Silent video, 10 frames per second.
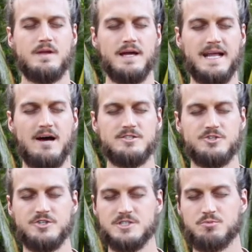And now as
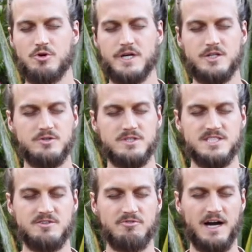you're exploring through
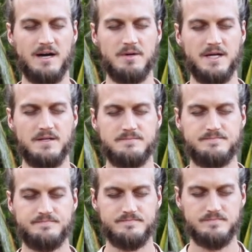this environment,
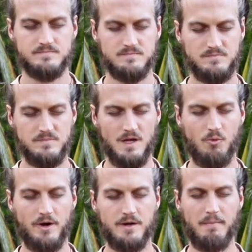I
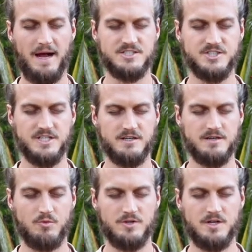want
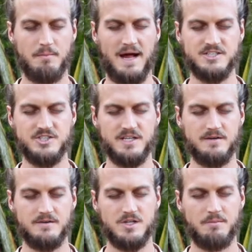you to
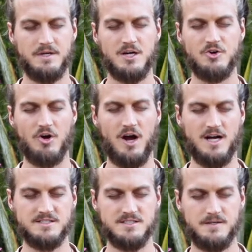imagine coming
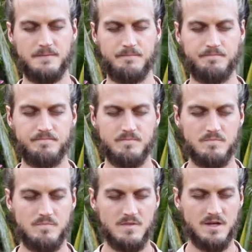across
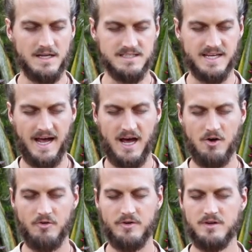a
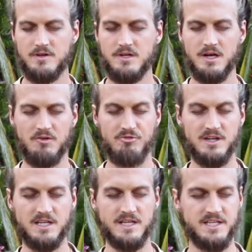town, a
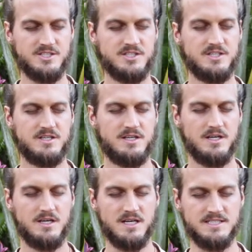village,
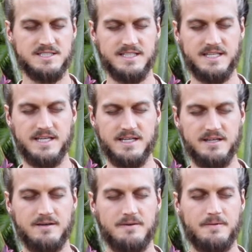a
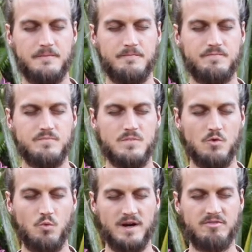city,
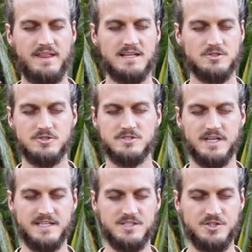whatever that looks
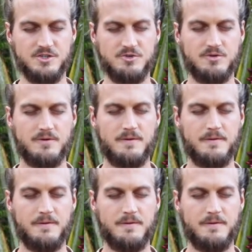like to you.